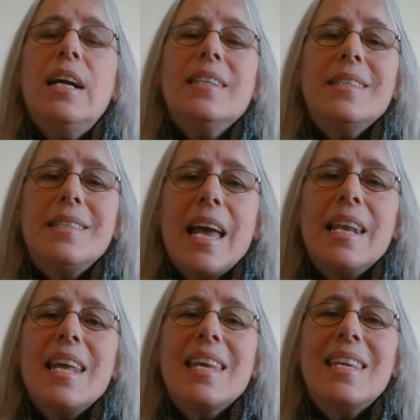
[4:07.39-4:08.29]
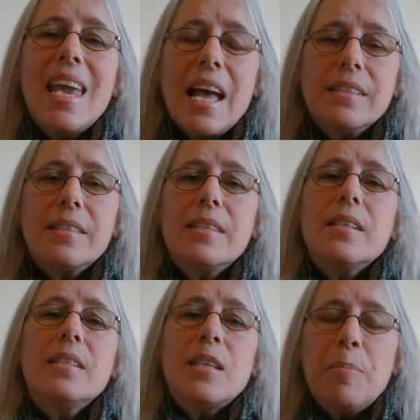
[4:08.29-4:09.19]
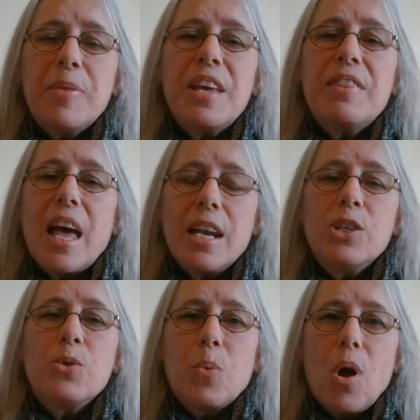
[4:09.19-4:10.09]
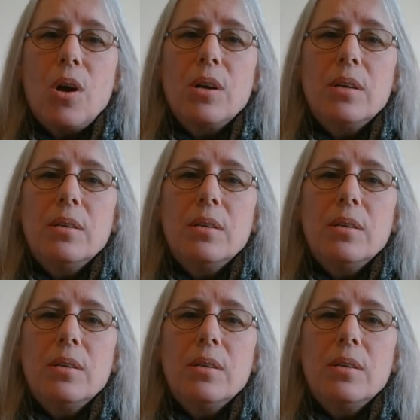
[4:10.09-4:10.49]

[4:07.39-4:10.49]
to stand against something that is wrong.